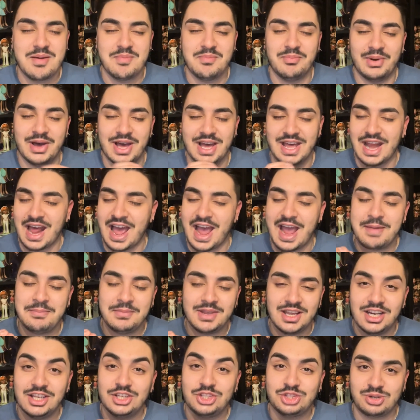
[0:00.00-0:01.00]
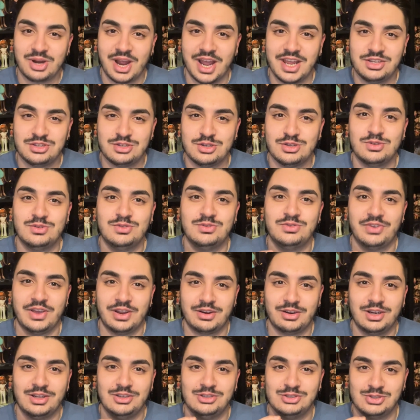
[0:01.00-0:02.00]
but I'm going to try to
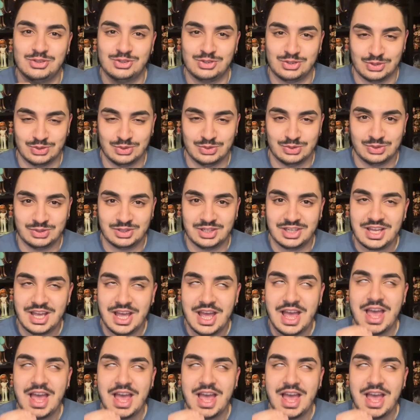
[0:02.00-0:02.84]
very soon.